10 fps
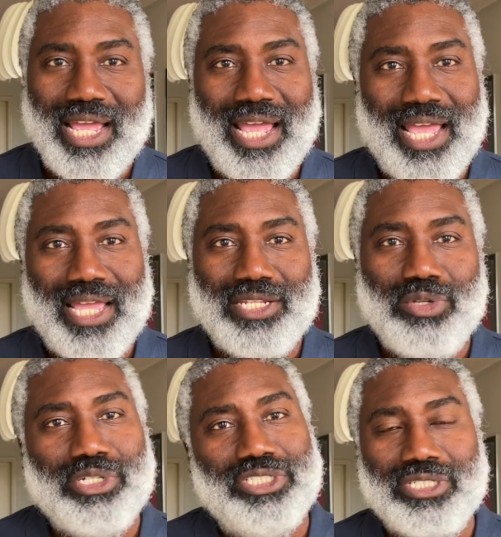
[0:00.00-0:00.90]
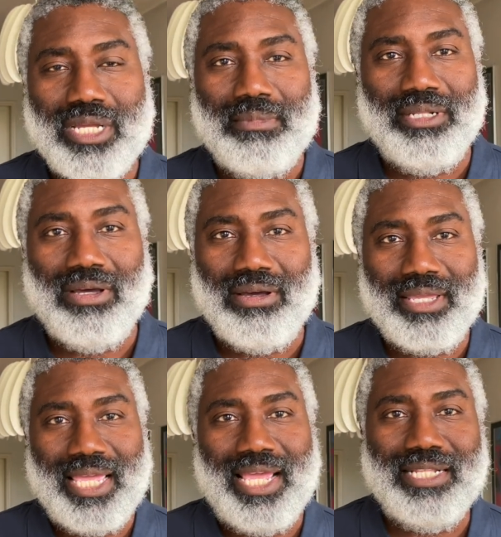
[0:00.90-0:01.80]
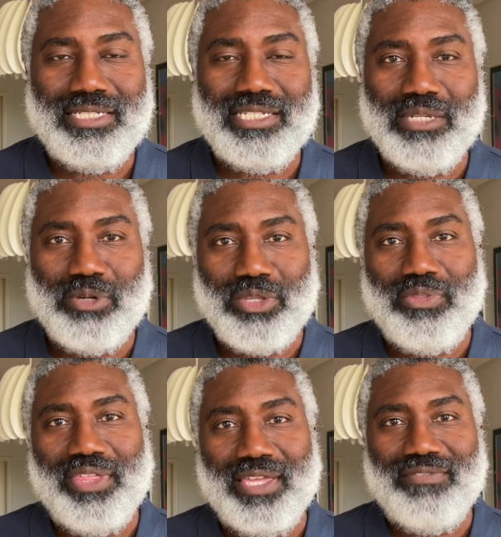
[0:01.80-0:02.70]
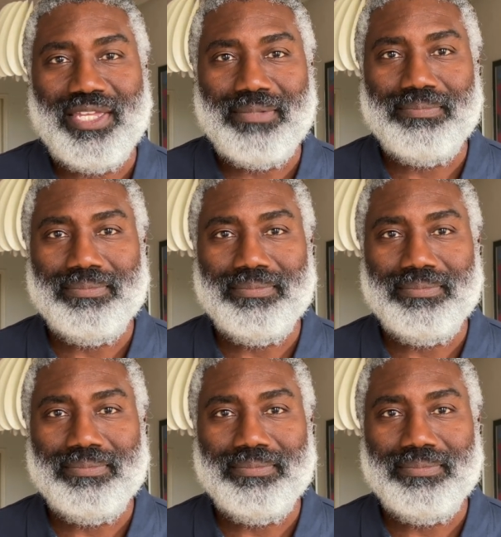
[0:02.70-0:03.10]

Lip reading: and you can just come along and see what you think of it.